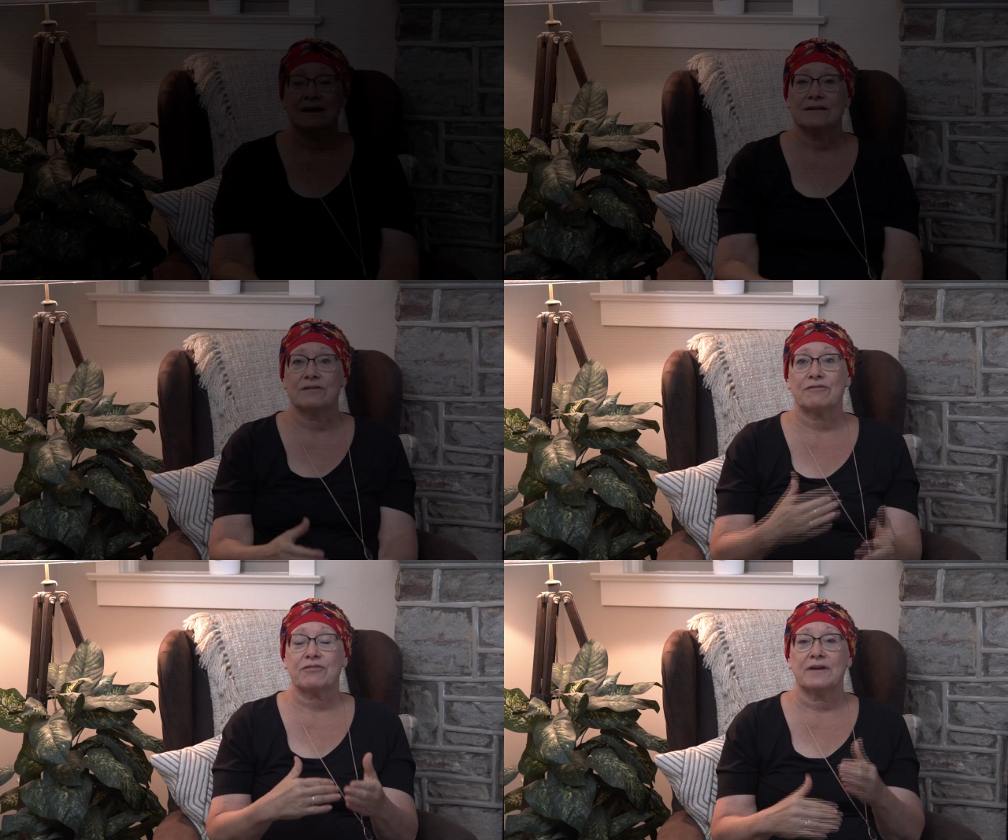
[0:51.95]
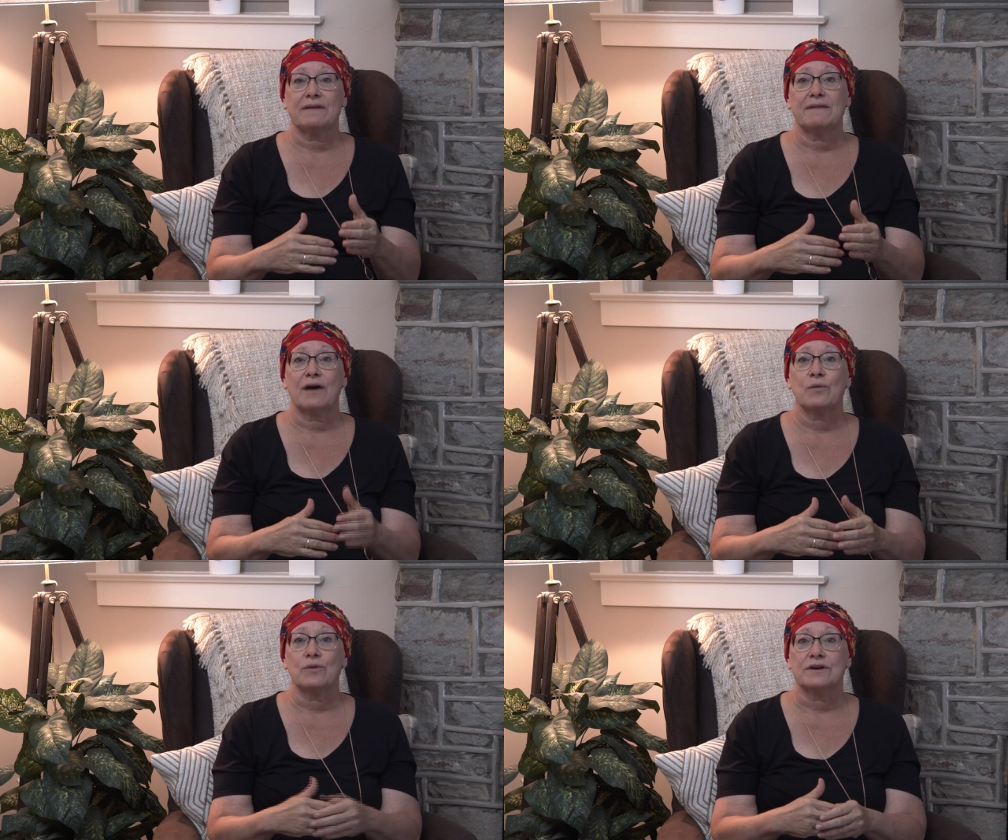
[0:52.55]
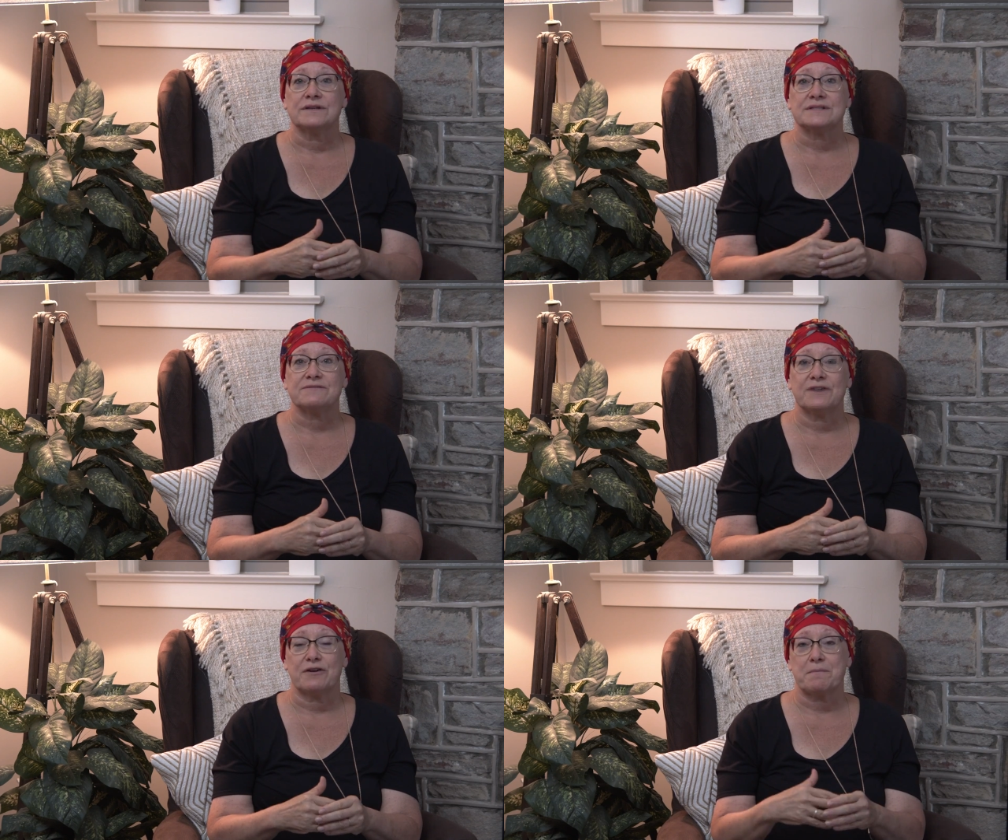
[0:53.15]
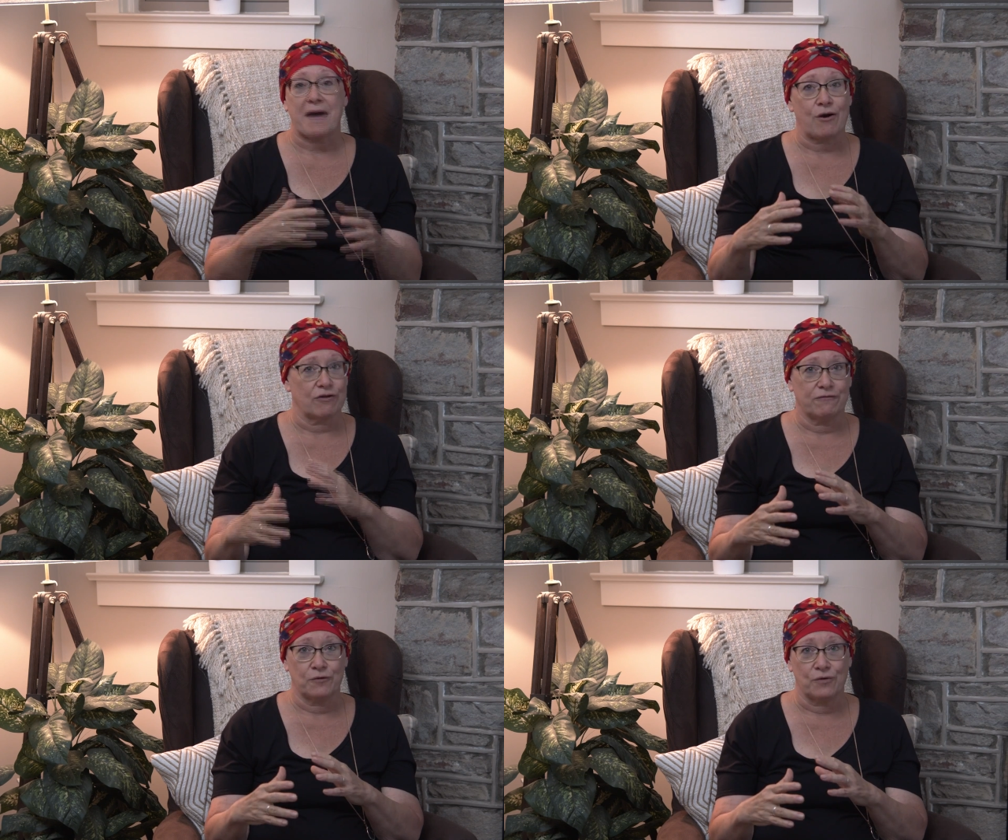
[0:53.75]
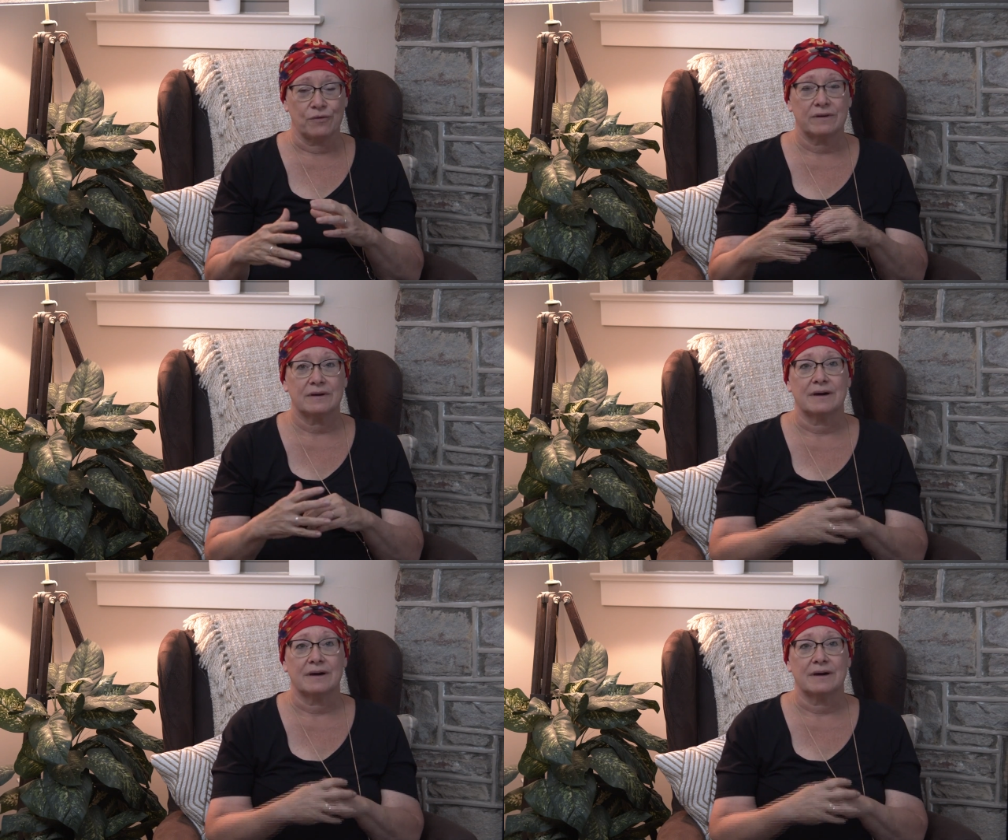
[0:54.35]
Another thing that was very powerful